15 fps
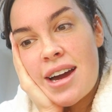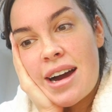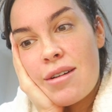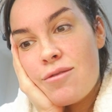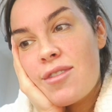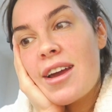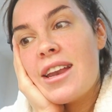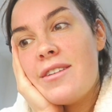
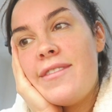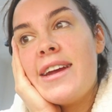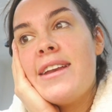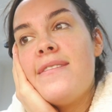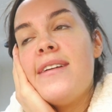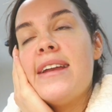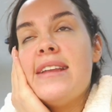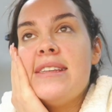I'm really,
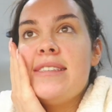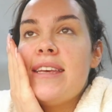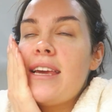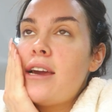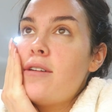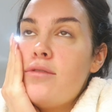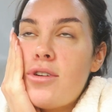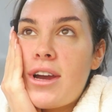really, really
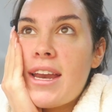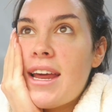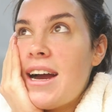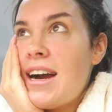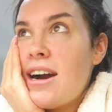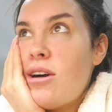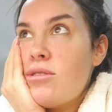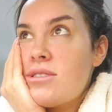sick of looking at
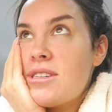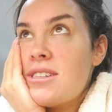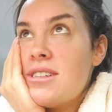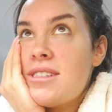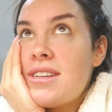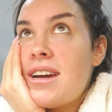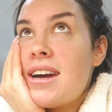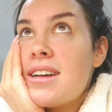
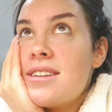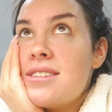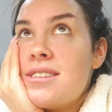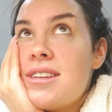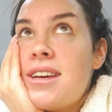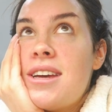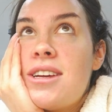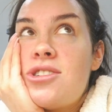houses and
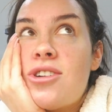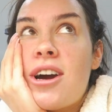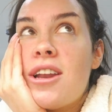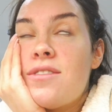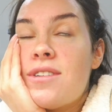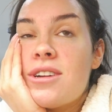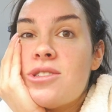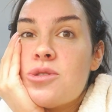
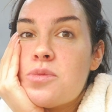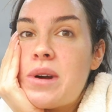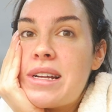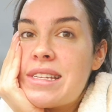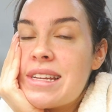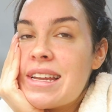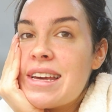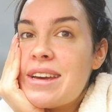trying to find somewhere
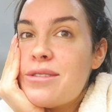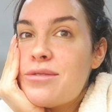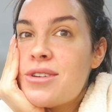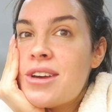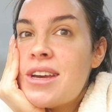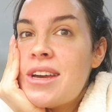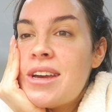to live.